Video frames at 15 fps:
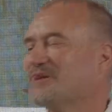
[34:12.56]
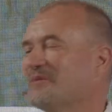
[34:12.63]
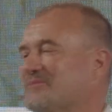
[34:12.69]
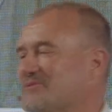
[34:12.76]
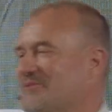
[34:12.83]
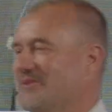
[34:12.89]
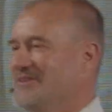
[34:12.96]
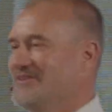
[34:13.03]
I'm
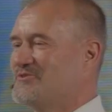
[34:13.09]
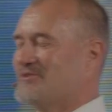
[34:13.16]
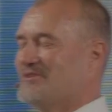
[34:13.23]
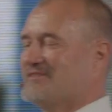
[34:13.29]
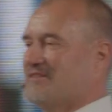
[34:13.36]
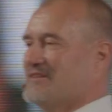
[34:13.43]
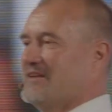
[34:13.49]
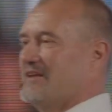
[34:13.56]
so
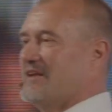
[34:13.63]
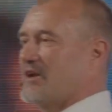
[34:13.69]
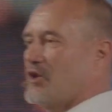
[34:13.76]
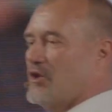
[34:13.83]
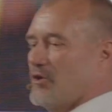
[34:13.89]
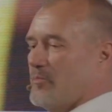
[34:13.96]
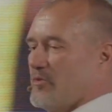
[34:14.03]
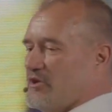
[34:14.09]
interested in that
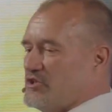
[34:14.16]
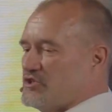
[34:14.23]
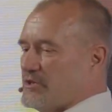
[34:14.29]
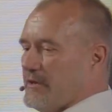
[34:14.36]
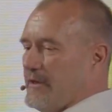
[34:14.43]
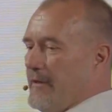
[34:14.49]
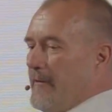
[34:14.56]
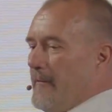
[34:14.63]
collaboration.
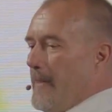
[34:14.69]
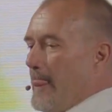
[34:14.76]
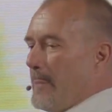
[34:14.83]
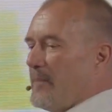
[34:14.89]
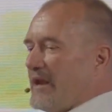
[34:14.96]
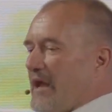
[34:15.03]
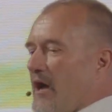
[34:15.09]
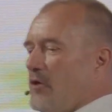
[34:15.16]

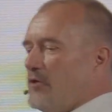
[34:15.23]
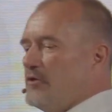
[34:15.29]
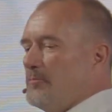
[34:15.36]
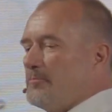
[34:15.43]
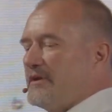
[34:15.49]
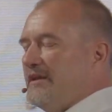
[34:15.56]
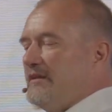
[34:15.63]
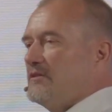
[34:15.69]
But how you
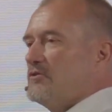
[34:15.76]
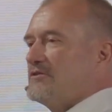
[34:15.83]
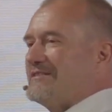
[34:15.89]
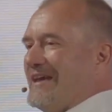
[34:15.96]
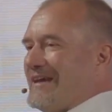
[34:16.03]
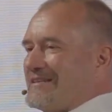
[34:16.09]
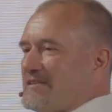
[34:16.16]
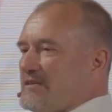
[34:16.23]
bring those
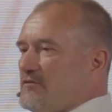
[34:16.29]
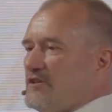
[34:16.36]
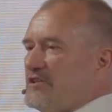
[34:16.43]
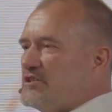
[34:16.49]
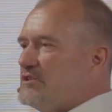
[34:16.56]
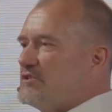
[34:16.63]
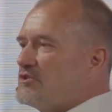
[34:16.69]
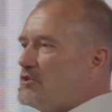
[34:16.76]

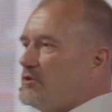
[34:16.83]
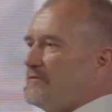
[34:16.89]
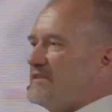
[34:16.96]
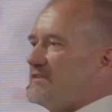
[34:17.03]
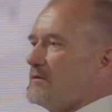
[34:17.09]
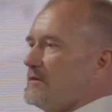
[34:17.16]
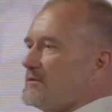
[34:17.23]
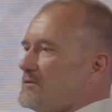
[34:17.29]
acceleration
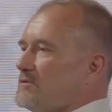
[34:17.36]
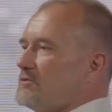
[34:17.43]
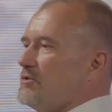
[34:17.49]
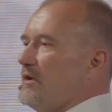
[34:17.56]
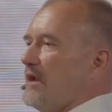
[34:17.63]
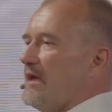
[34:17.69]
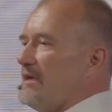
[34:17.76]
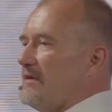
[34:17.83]
services also to
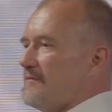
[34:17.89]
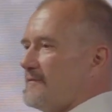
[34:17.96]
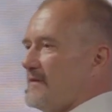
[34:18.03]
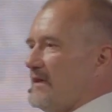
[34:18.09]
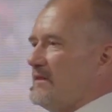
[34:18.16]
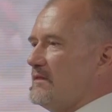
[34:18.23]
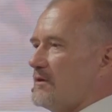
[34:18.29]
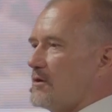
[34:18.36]
life
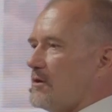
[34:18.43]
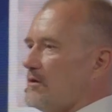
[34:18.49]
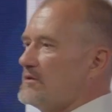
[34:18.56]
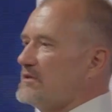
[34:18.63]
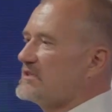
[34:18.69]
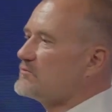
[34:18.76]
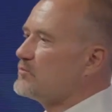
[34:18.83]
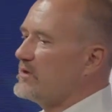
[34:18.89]
in the
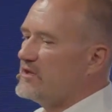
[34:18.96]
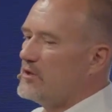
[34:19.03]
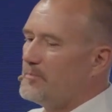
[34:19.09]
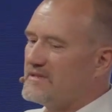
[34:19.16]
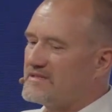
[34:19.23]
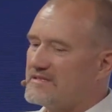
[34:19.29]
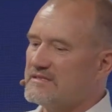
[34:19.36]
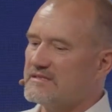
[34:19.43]
context where your
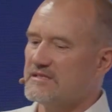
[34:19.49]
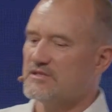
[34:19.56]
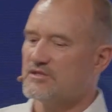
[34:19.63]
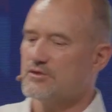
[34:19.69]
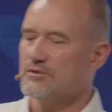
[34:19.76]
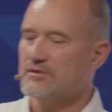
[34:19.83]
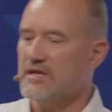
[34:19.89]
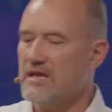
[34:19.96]
business is
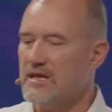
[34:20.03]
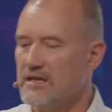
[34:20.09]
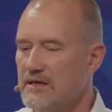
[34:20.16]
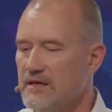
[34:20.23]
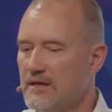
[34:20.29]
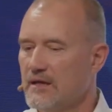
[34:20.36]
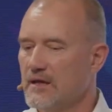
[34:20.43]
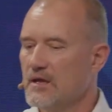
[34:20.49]
today.
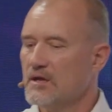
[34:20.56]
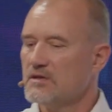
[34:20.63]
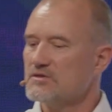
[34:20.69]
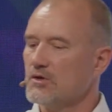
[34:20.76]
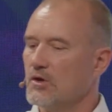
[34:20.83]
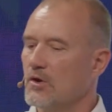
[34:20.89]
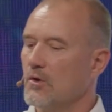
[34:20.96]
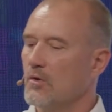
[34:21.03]

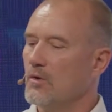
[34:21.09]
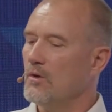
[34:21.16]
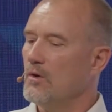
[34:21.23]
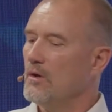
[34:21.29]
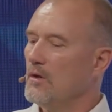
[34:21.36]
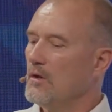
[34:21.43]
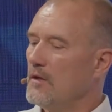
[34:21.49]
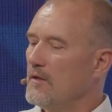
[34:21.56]
So
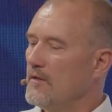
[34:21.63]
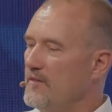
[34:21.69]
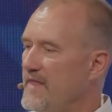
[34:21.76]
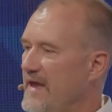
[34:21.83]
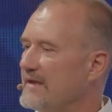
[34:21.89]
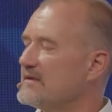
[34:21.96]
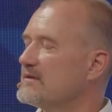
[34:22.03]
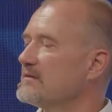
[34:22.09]

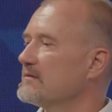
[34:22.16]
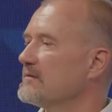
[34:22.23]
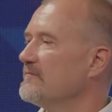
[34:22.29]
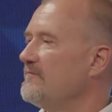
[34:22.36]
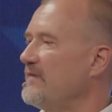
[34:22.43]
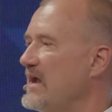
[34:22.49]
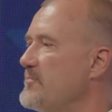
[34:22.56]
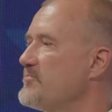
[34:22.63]
that
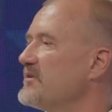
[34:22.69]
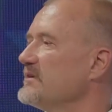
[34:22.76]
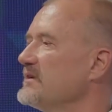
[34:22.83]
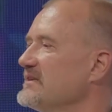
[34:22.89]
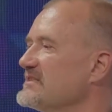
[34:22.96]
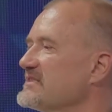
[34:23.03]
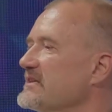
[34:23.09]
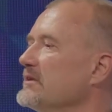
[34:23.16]
vibrant
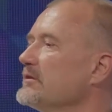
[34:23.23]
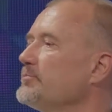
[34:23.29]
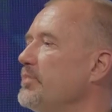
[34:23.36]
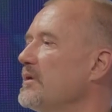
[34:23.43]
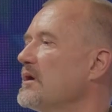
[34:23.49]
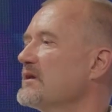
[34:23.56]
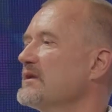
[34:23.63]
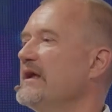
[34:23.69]
and skilled
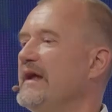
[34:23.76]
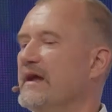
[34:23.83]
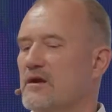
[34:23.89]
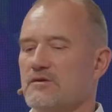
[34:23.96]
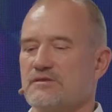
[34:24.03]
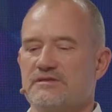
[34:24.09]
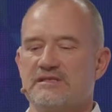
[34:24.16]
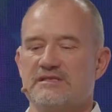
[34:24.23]
partner
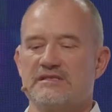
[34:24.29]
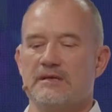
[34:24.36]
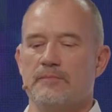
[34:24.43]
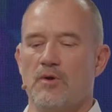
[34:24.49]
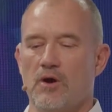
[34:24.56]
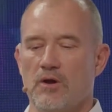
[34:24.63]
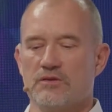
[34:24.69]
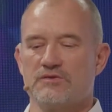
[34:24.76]
ecosystem
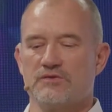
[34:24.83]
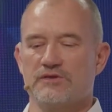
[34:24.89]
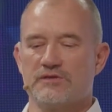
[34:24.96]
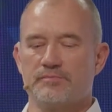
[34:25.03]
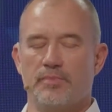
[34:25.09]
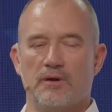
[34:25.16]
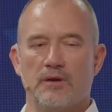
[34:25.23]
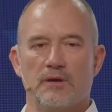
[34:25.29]
also is
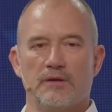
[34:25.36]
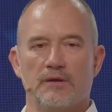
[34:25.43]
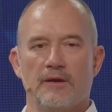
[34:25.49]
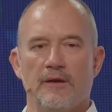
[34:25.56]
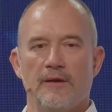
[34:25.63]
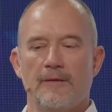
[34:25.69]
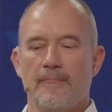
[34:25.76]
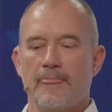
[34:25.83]
part.
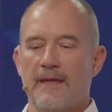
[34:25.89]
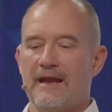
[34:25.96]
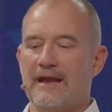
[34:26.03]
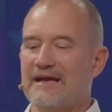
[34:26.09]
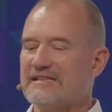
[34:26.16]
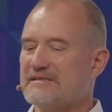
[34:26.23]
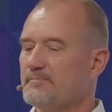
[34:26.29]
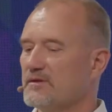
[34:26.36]
And
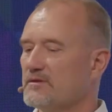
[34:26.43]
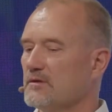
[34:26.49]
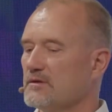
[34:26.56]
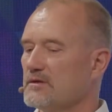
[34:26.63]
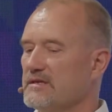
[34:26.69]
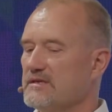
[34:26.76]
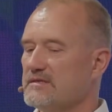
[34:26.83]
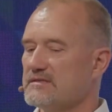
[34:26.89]
last but not
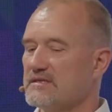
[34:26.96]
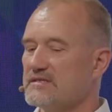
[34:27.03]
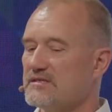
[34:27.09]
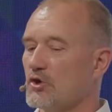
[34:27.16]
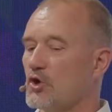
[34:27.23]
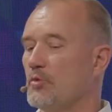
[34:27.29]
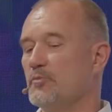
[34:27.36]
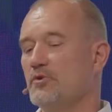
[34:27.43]
least, it's the
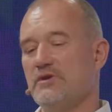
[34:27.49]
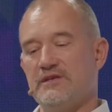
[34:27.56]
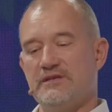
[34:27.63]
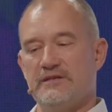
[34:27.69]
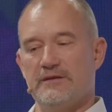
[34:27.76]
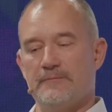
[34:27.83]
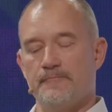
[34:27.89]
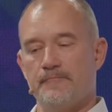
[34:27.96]
community.